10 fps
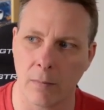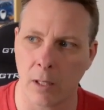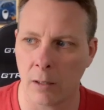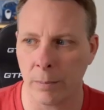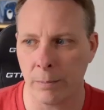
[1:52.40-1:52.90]

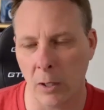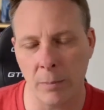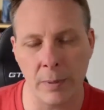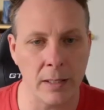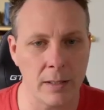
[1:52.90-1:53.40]
are
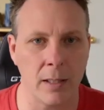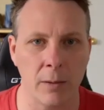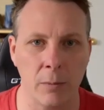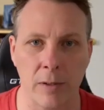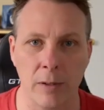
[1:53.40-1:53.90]
being
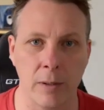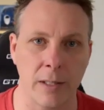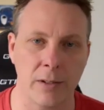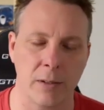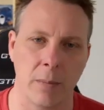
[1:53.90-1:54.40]
done with you
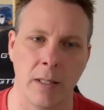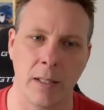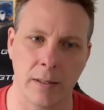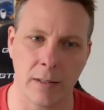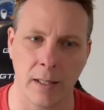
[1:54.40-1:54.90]
guys in
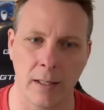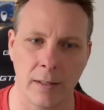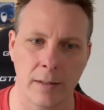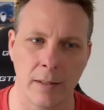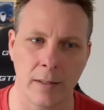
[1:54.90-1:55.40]
mind.
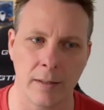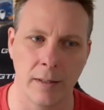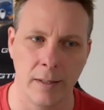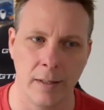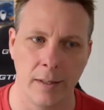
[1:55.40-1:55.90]
And
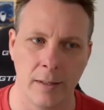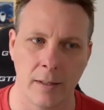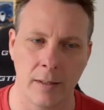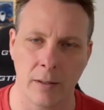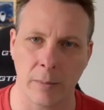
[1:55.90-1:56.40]

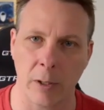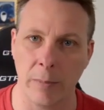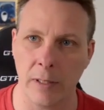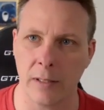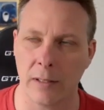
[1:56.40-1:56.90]
I'm
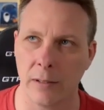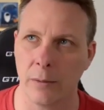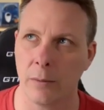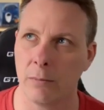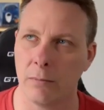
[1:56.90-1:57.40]
committed to